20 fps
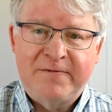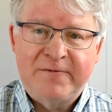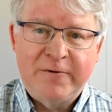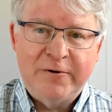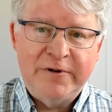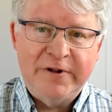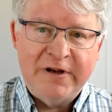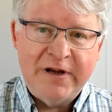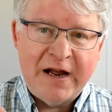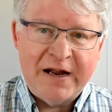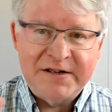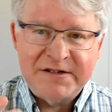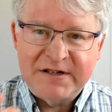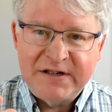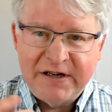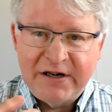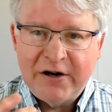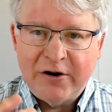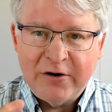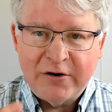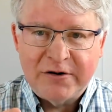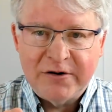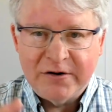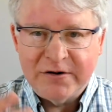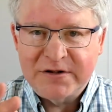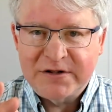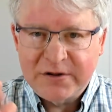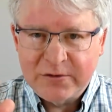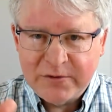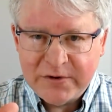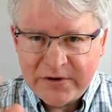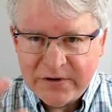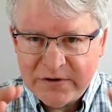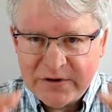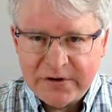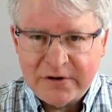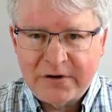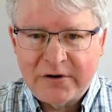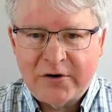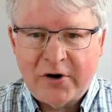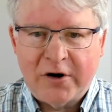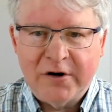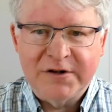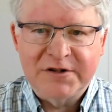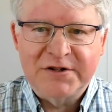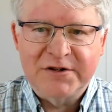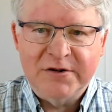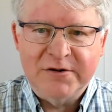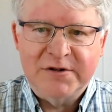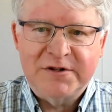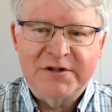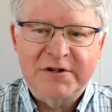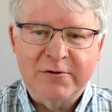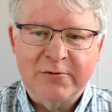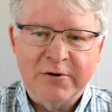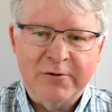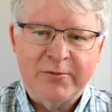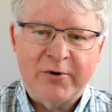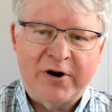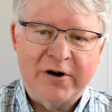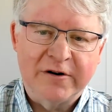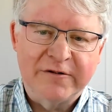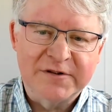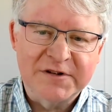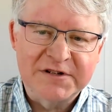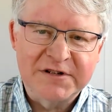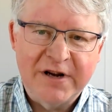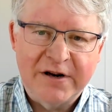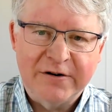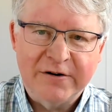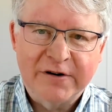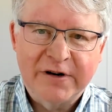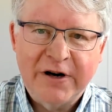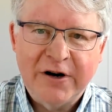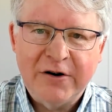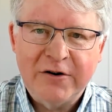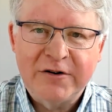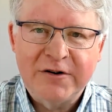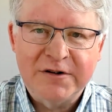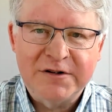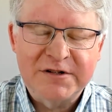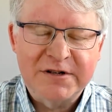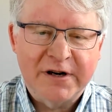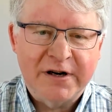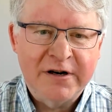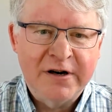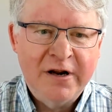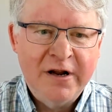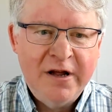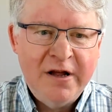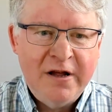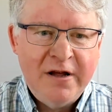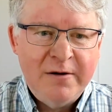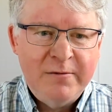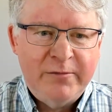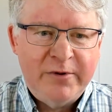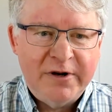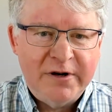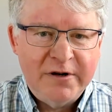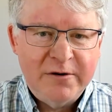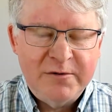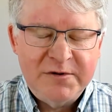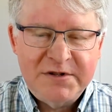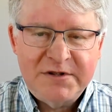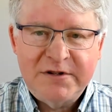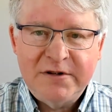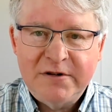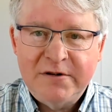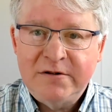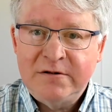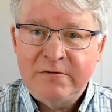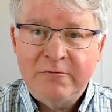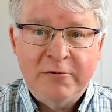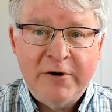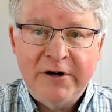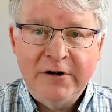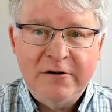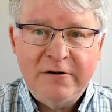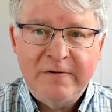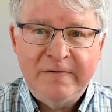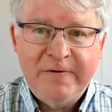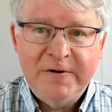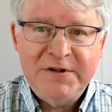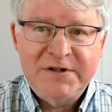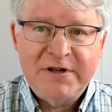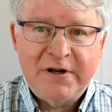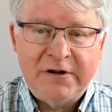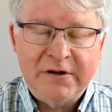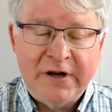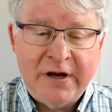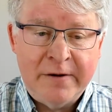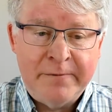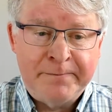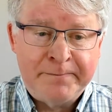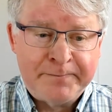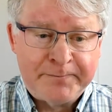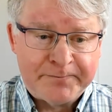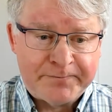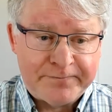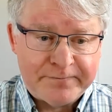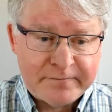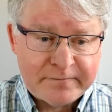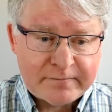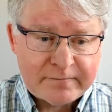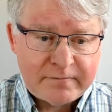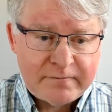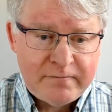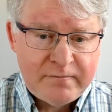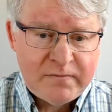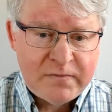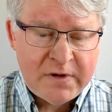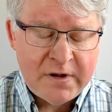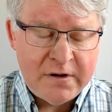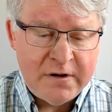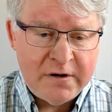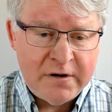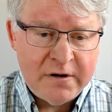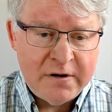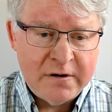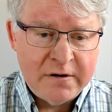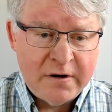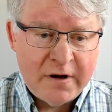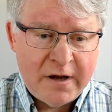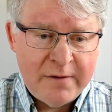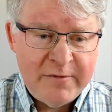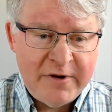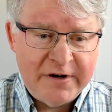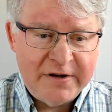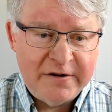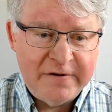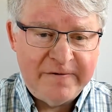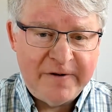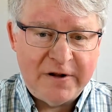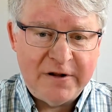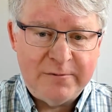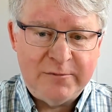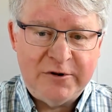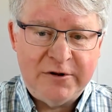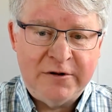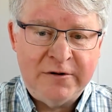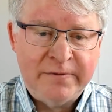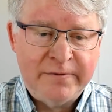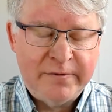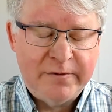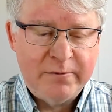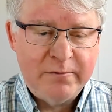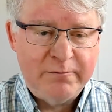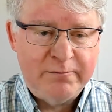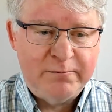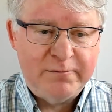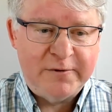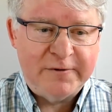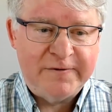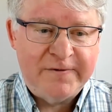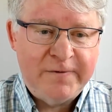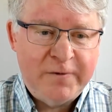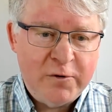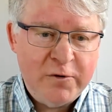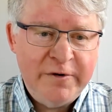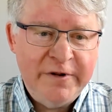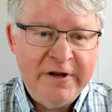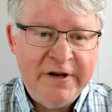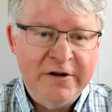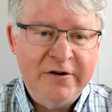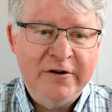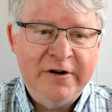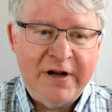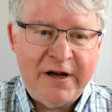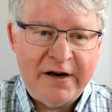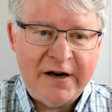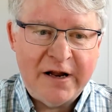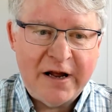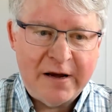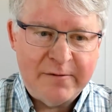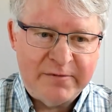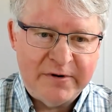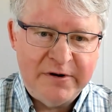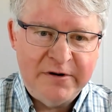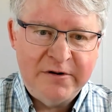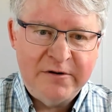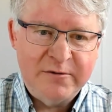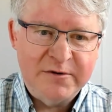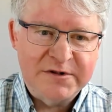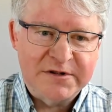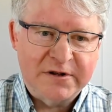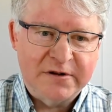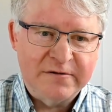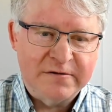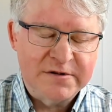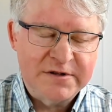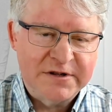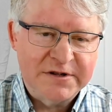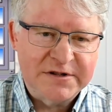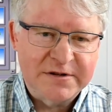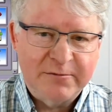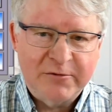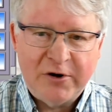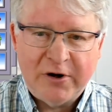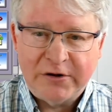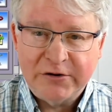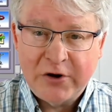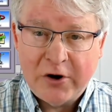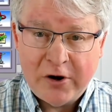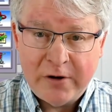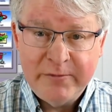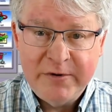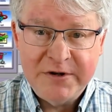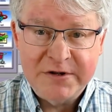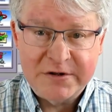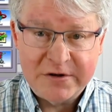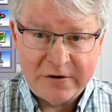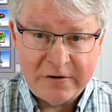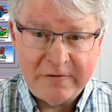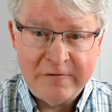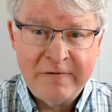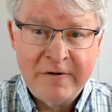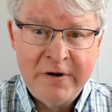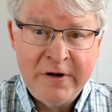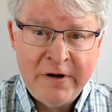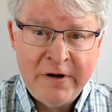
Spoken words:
for the ANSI characters that would do the card suits that were part of the standard character set. But it was the regular FreeCell game. I made it available before the internet happened. There was a system called CompuServe